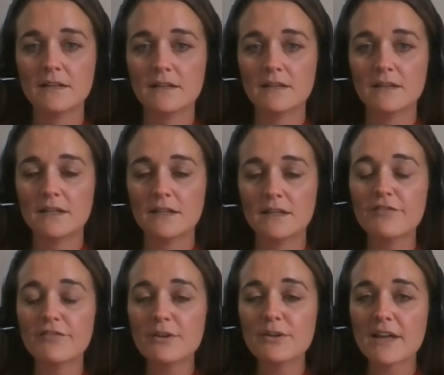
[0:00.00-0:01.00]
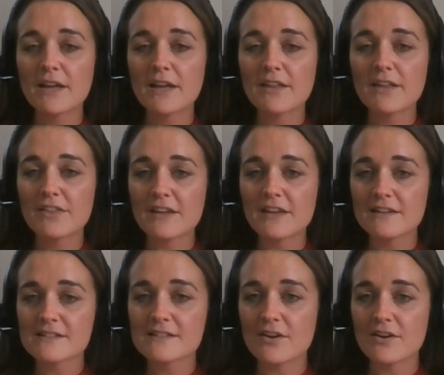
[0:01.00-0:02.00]
A few other things
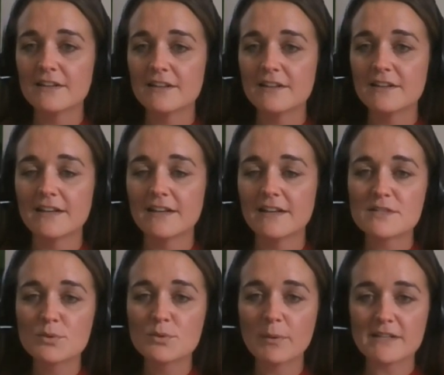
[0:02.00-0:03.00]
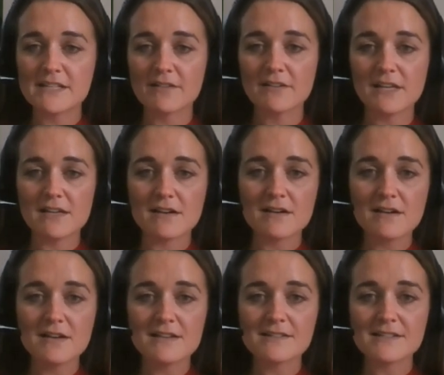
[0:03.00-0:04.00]
on this toolbar down here
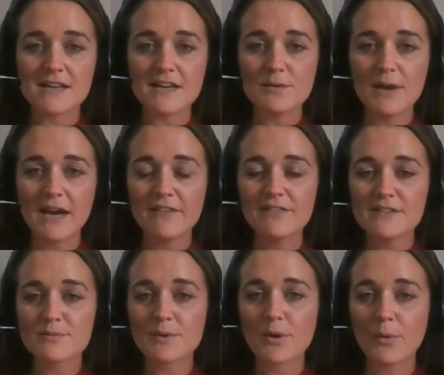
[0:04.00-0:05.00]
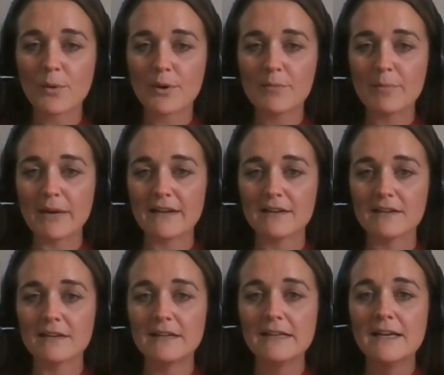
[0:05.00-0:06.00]
is that you have this record
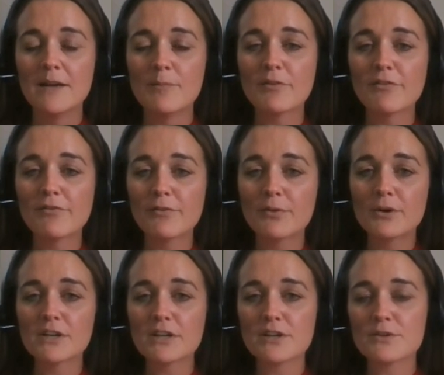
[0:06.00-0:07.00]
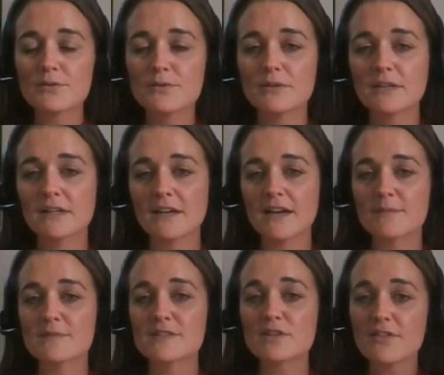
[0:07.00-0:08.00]
button. Before you
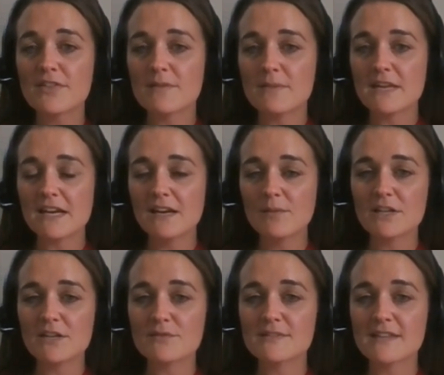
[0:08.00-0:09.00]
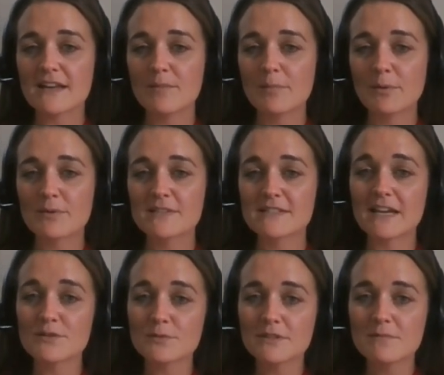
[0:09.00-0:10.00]
start the meeting, when you set up or
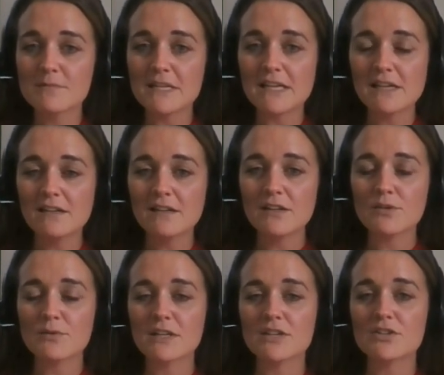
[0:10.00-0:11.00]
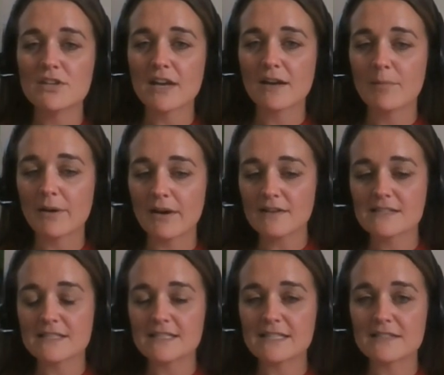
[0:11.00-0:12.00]
schedule the meeting, you can check a box
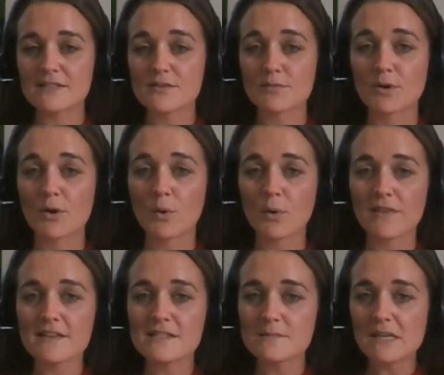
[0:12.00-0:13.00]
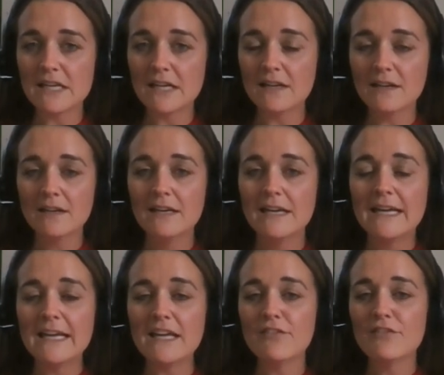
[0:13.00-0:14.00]
that says to record this meeting.
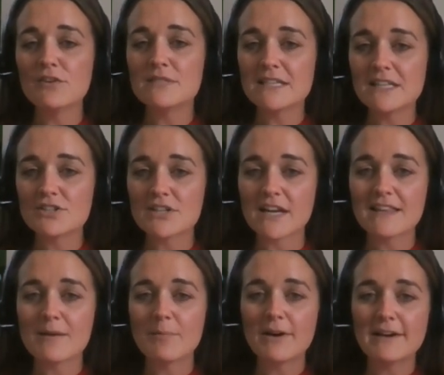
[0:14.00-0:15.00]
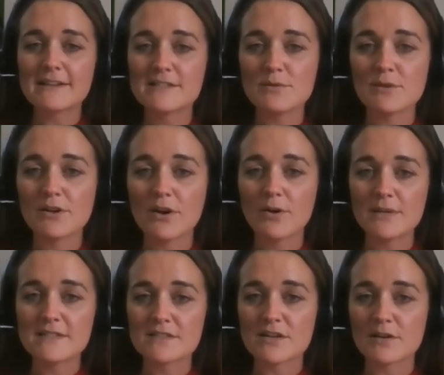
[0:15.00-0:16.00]
If you didn't check that box, you can
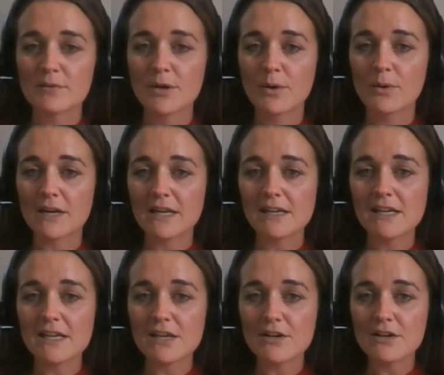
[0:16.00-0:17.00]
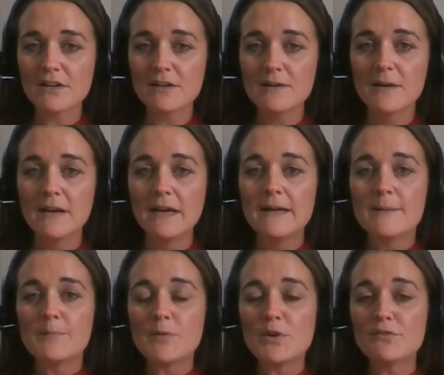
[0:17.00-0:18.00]
always start recording here.
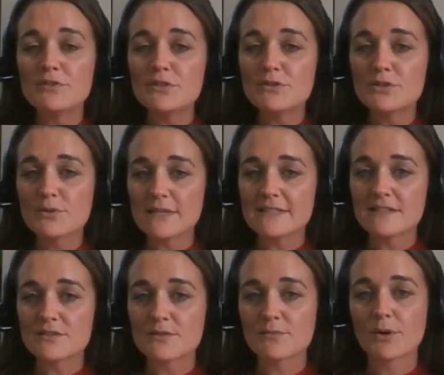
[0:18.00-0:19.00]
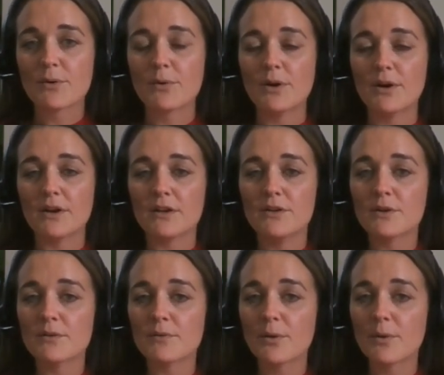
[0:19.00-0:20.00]
You have two choices to record. You
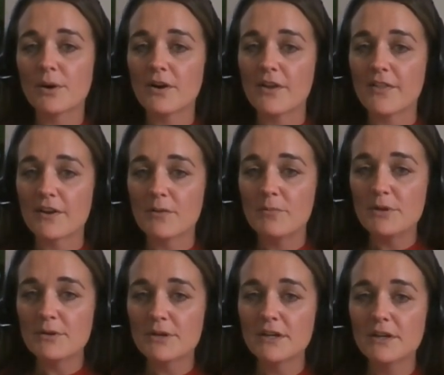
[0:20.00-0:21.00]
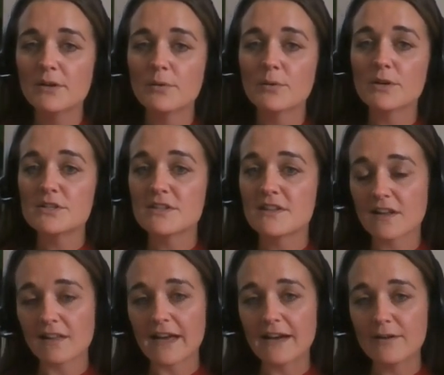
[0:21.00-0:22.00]
can record on the computer or to the
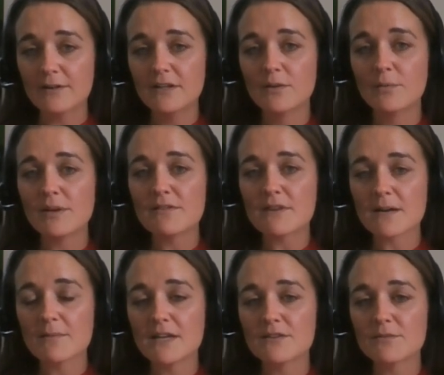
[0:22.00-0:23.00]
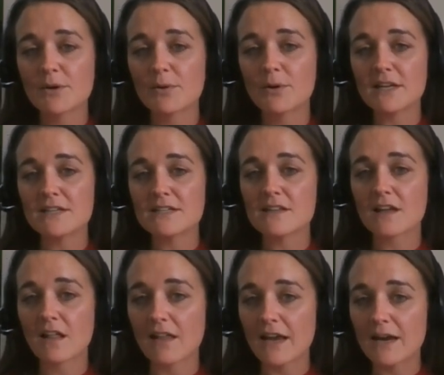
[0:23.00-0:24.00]
cloud. We recommend recording to the
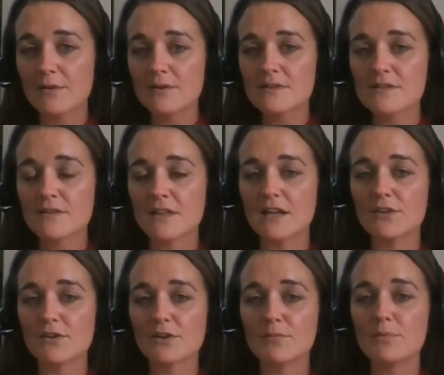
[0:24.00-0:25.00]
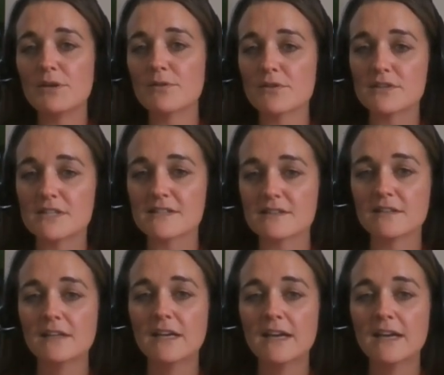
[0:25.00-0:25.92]
cloud so that your computer doesn't